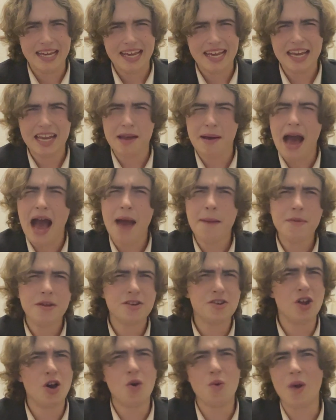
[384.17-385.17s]
And I'm in
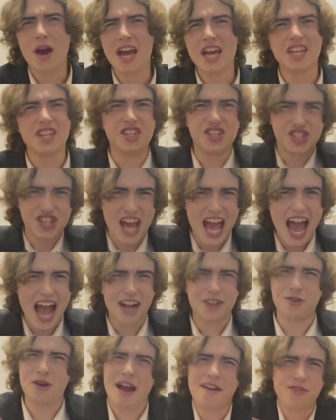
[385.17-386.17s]
no way
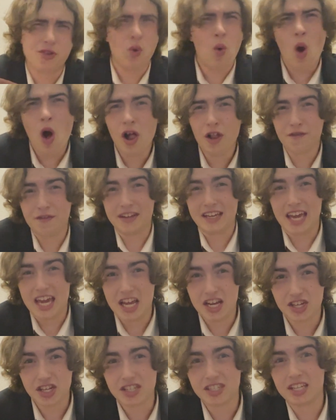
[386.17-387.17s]
jacked or have the
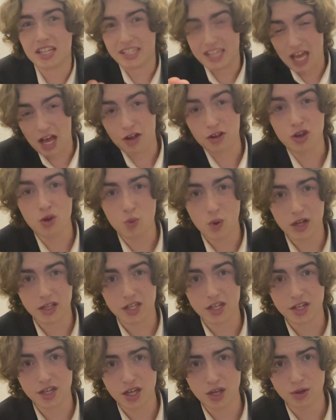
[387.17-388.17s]
qualifications to tell you what
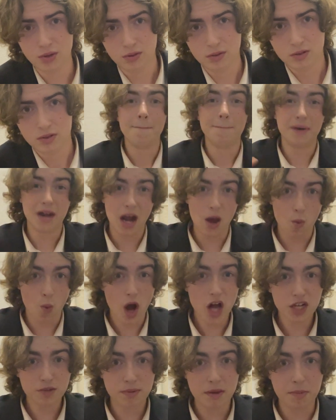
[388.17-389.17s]
to do, but I
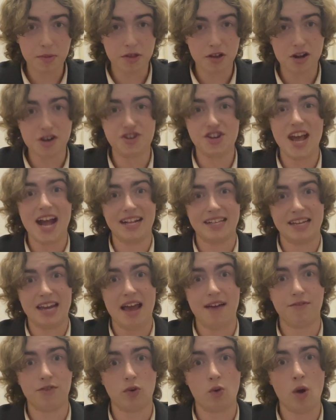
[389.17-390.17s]
watch people that are jacked and
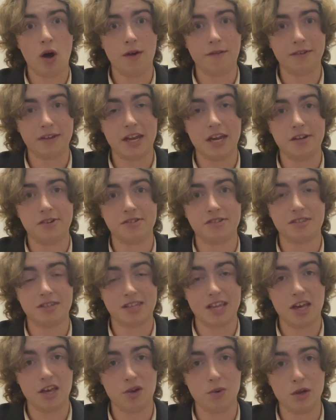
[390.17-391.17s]
have the qualifications to
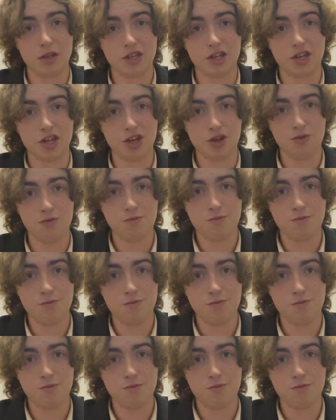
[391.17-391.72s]
tell you what to do,